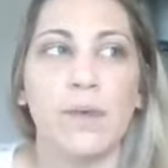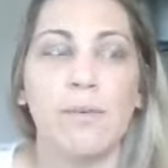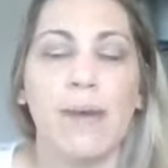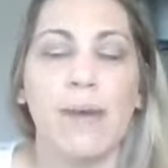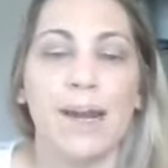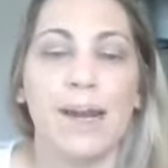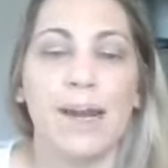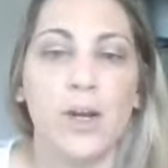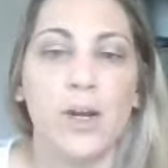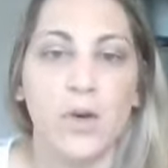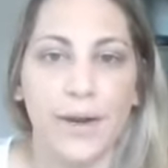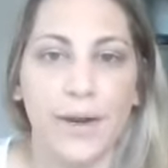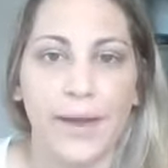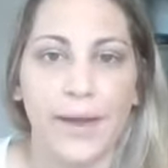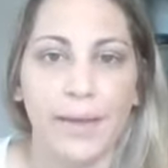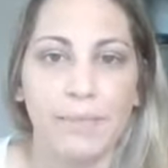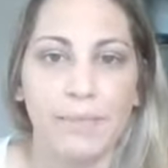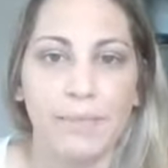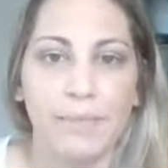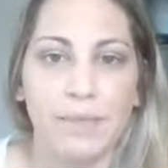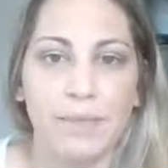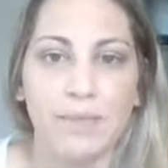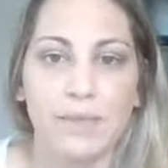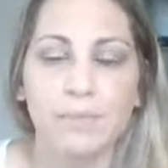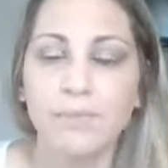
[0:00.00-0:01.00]
bad
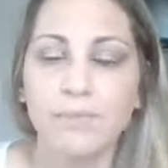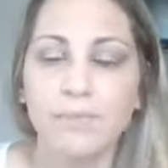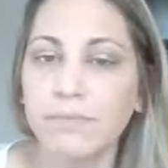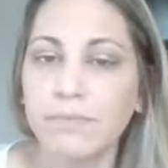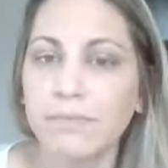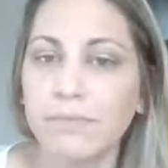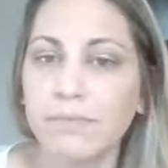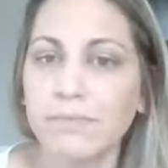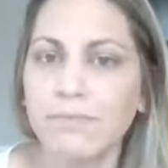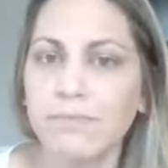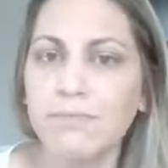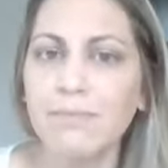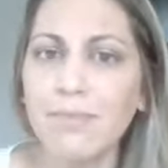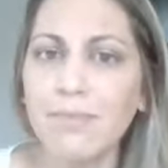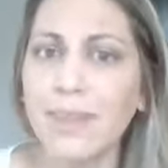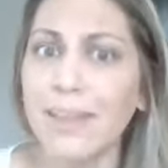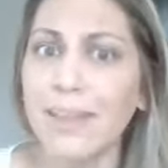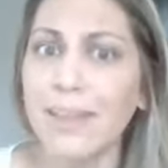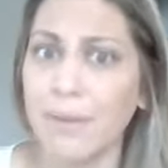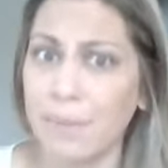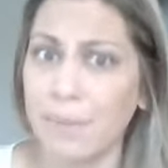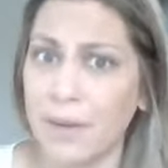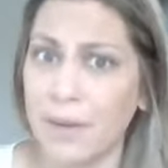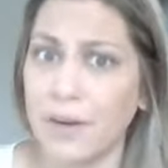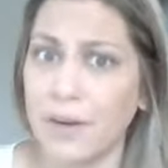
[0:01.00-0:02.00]
cramps,
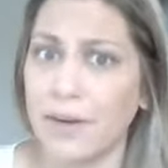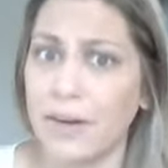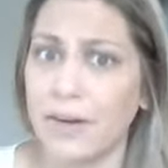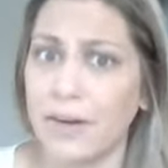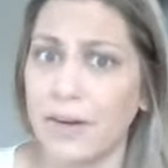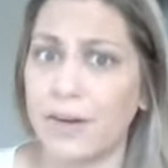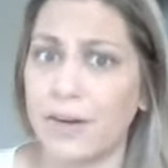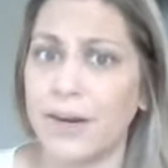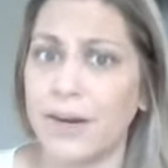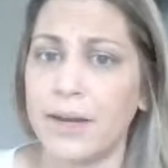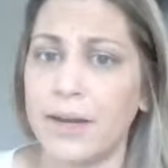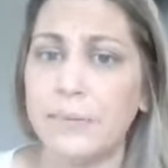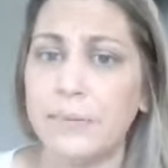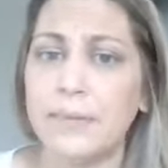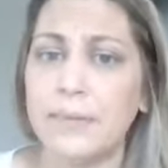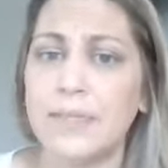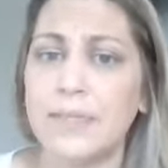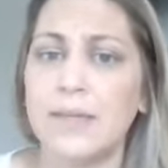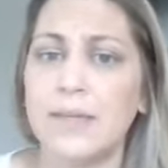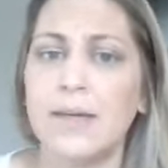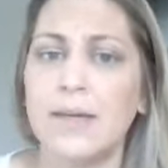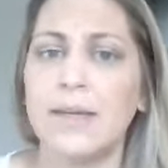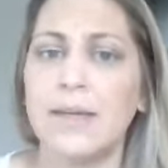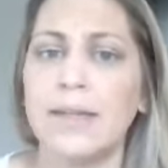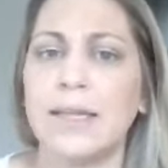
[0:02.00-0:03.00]
like period cramps.
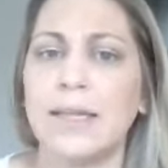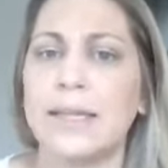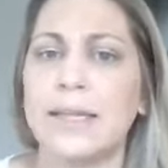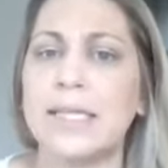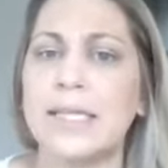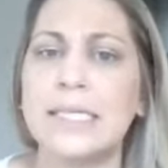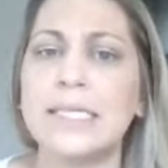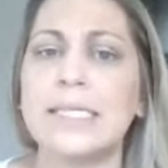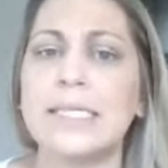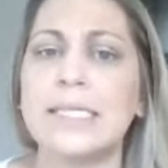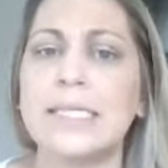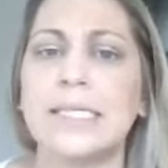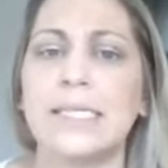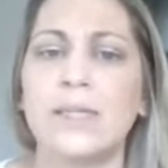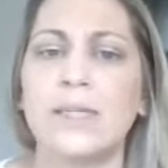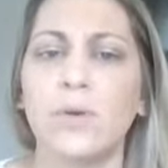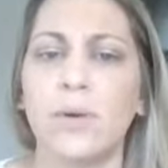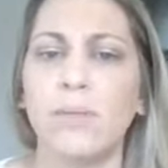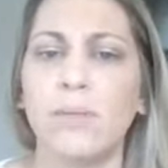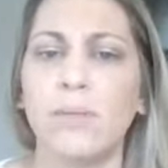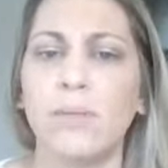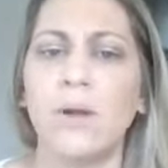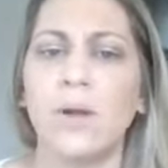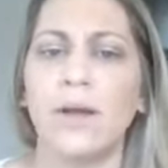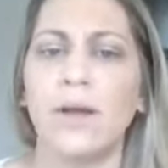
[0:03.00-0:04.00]
Like, this isn't
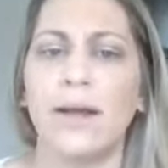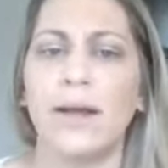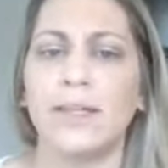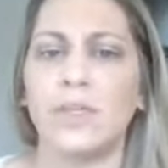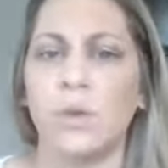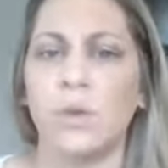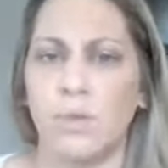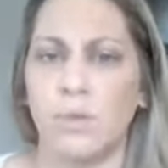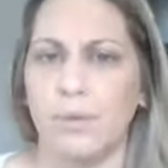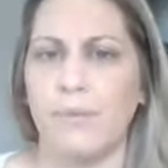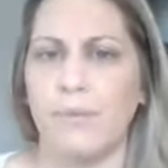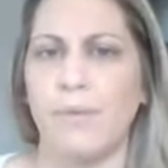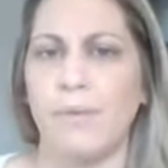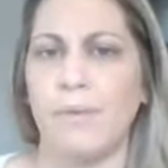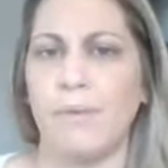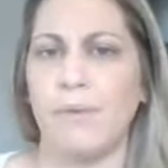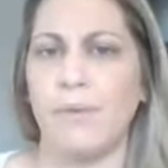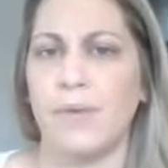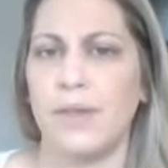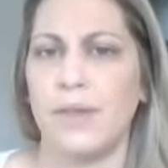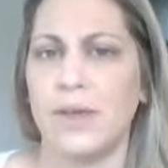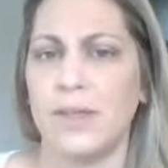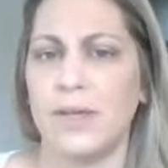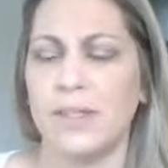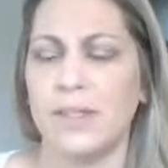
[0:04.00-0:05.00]
normal. I don't remember
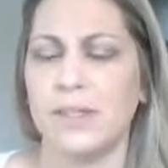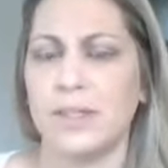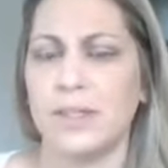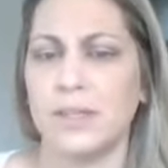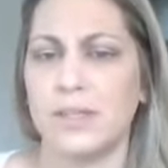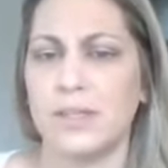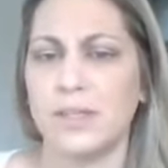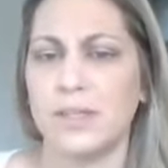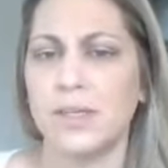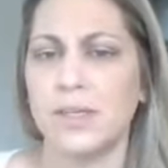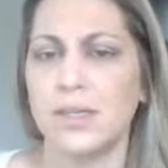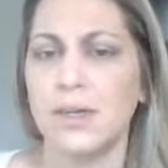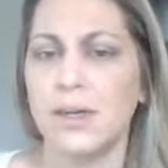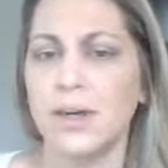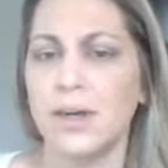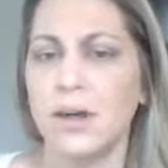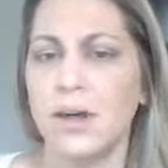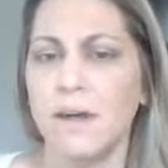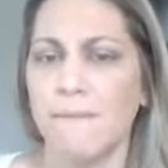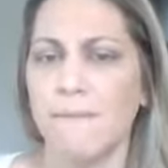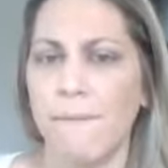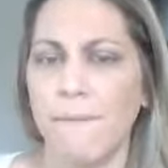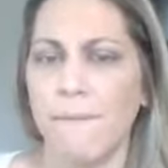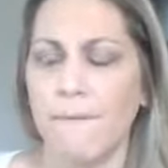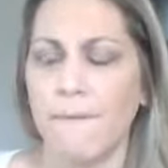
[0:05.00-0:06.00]
this
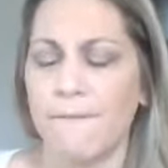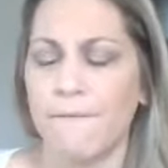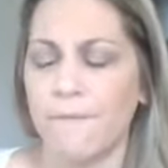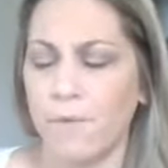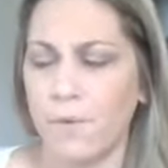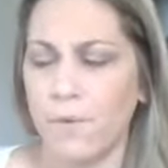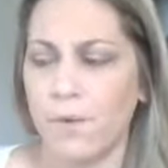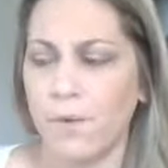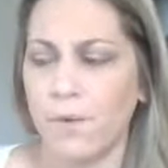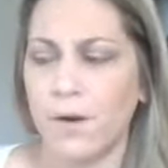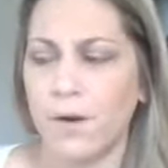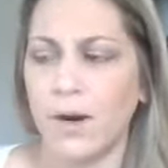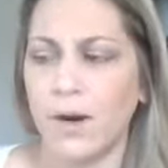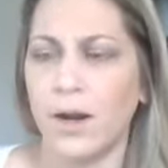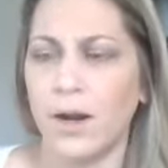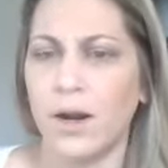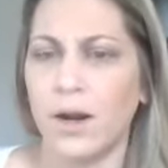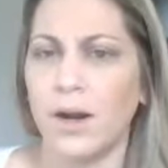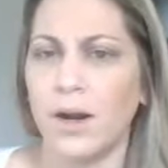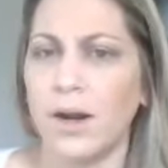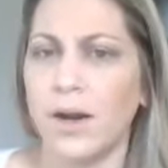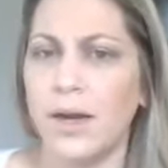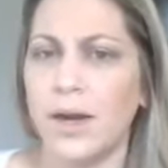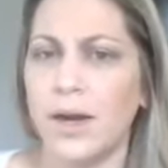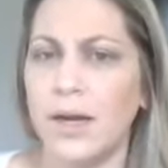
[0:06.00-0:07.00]
from
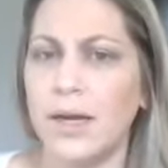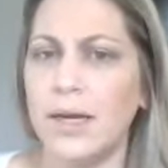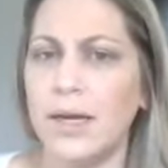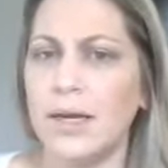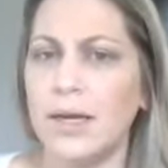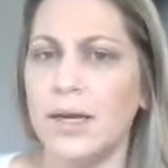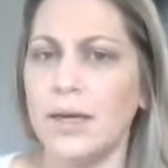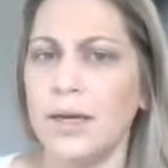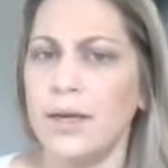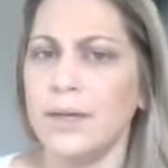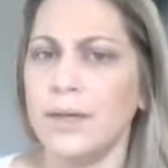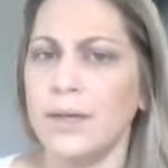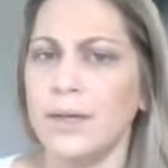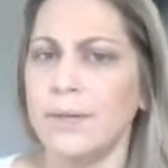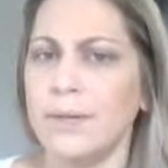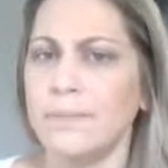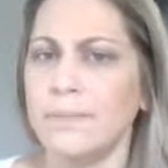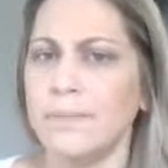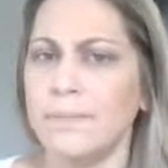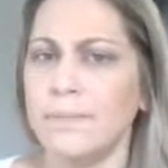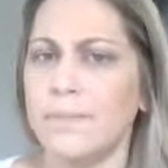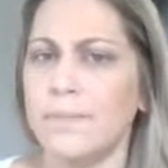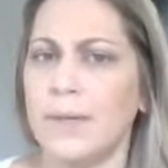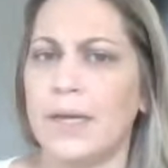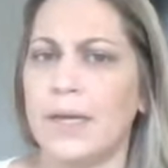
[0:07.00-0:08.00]
before.
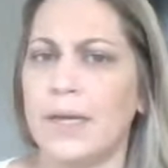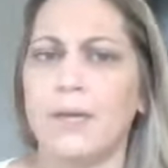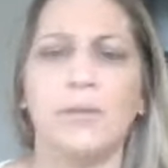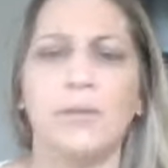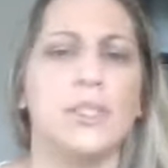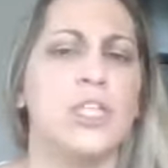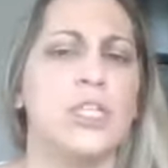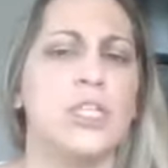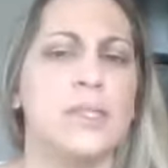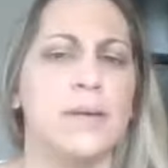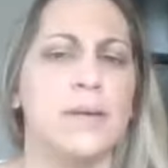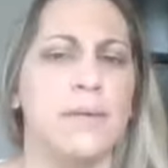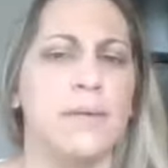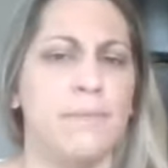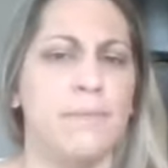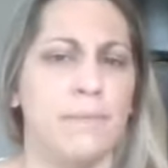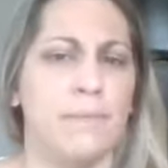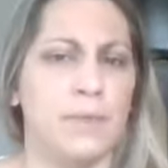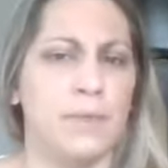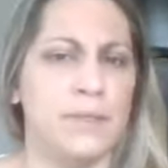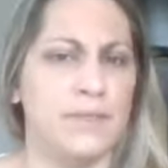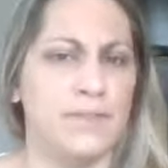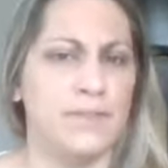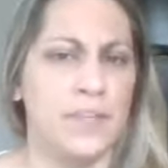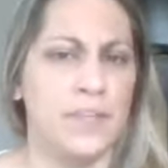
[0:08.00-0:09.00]
It
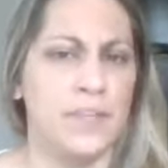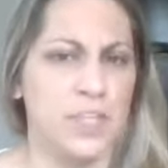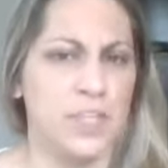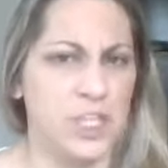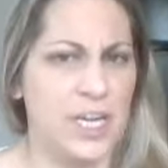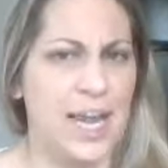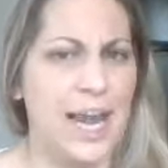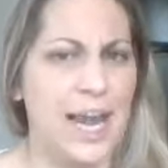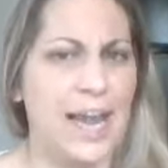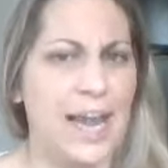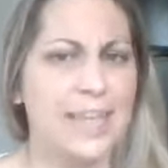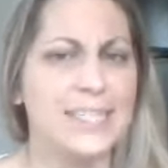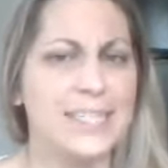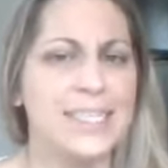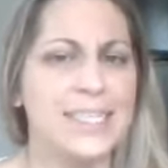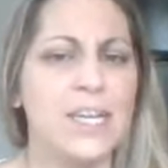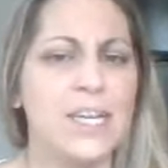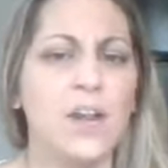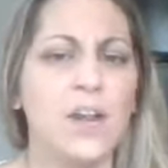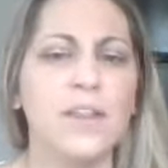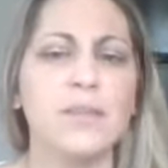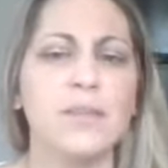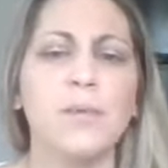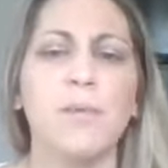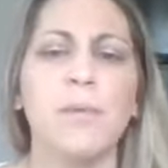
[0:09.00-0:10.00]
was fishy. And I'd seen
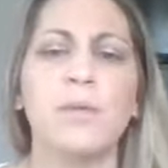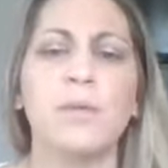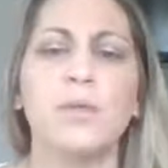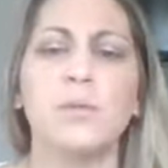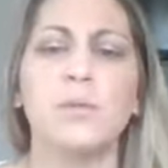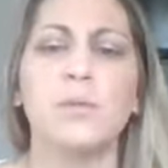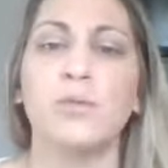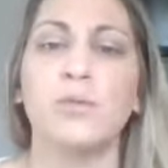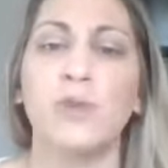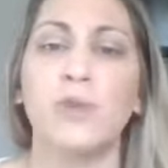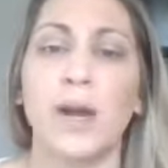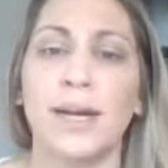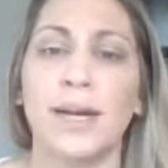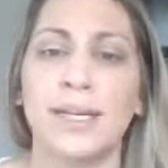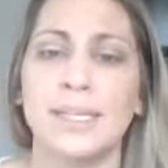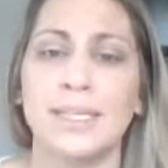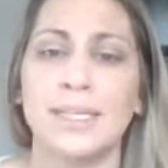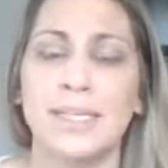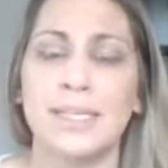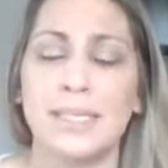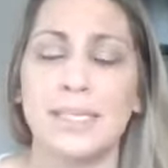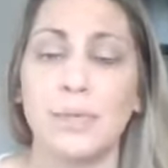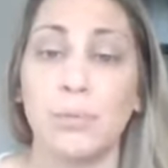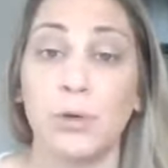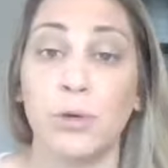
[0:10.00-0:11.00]
all these people do
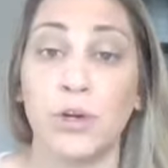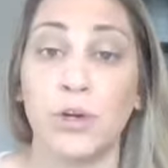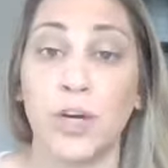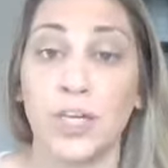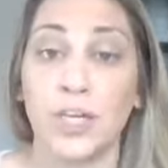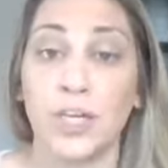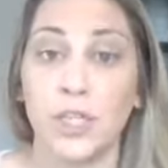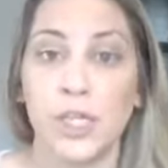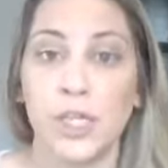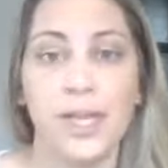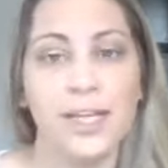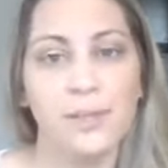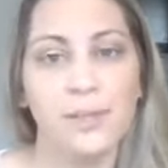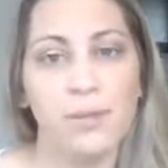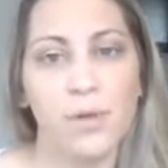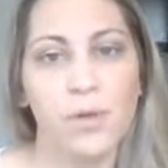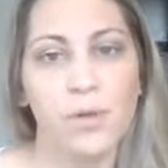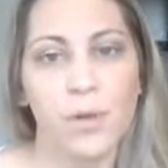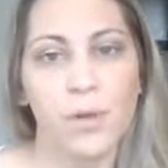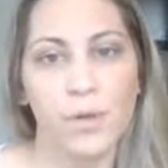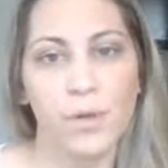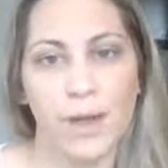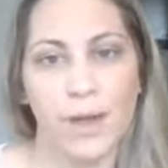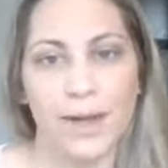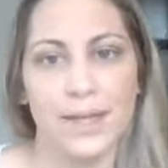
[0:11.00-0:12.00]
pregnancy progression lines where
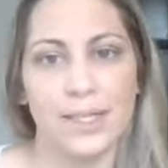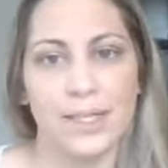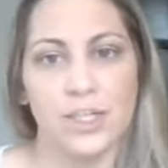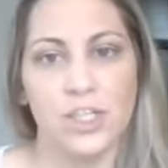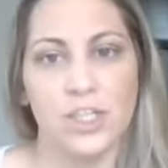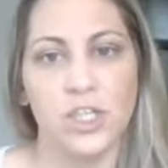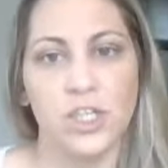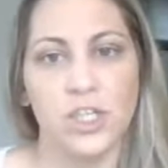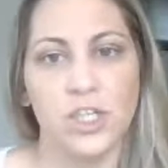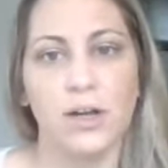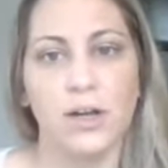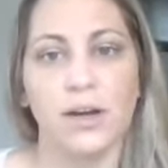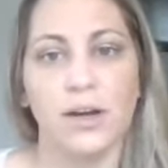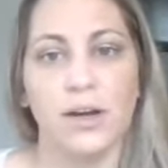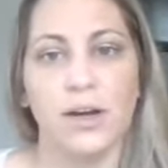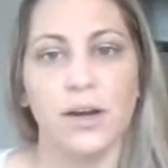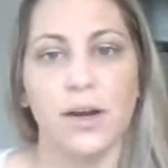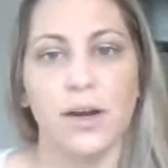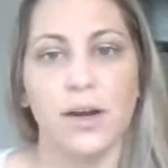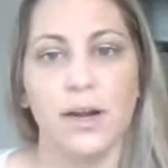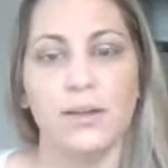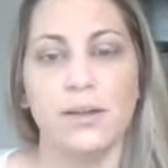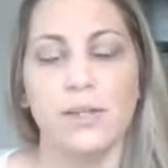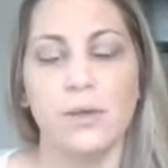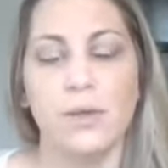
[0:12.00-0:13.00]
their line gets darker.
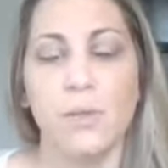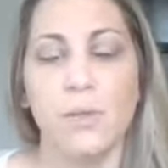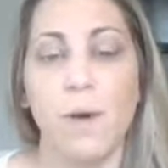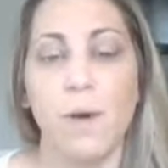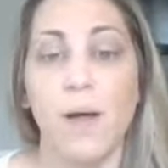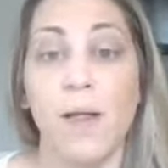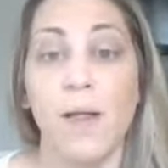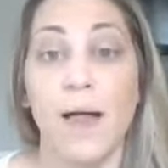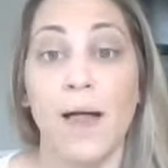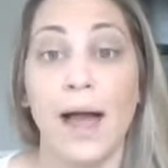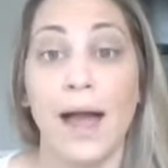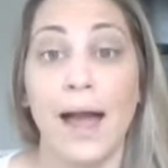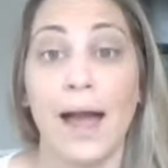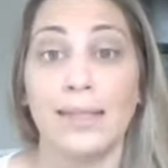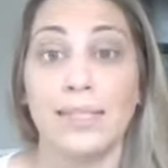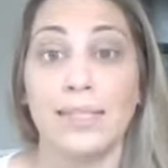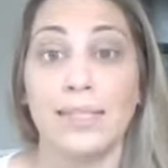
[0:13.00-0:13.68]
And I was like, well, I